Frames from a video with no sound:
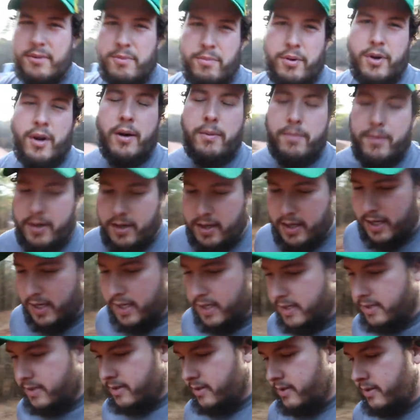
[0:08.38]
some property
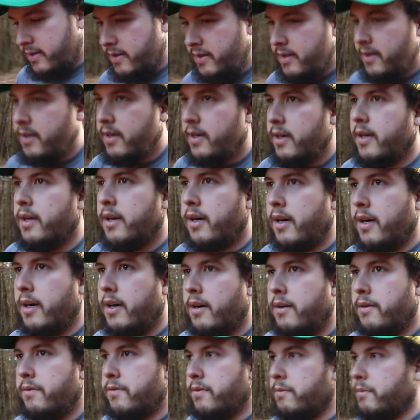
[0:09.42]
lines
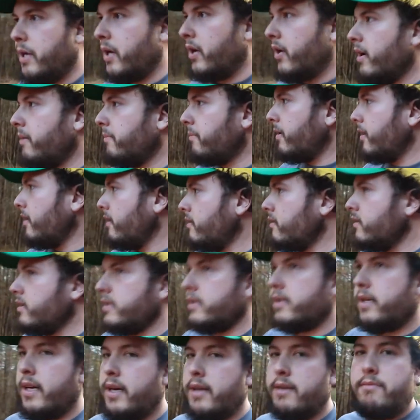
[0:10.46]
uh, for my grandpa.
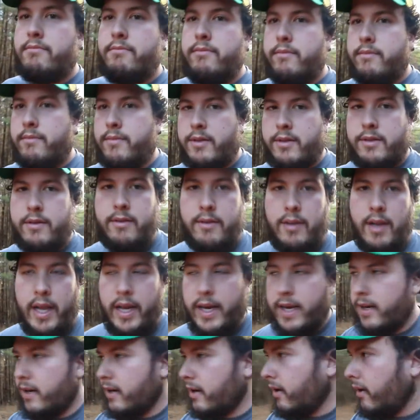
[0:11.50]
He's got just
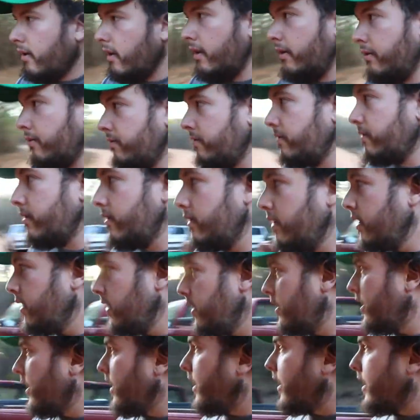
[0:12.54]
land all over
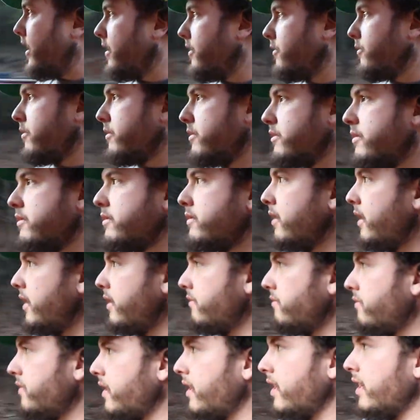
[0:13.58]
and we're just
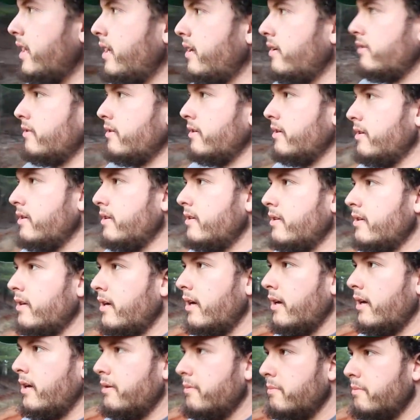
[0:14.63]
trying to figure out
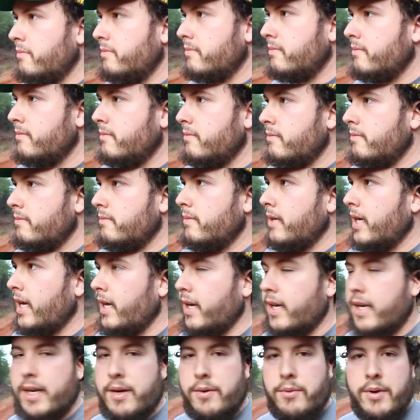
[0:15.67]
um, how
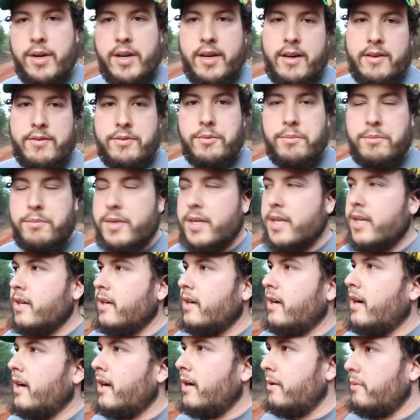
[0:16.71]
to get rid of them.
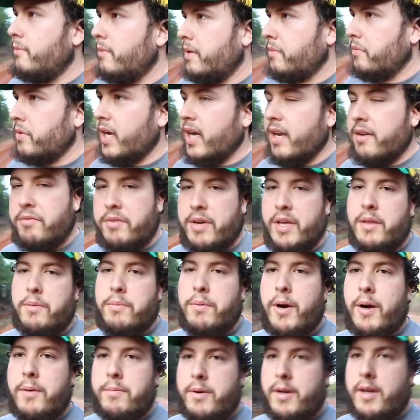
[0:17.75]
Um, and we got to find the
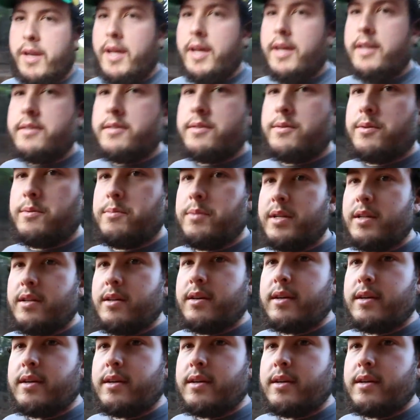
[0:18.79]
property line. So we've been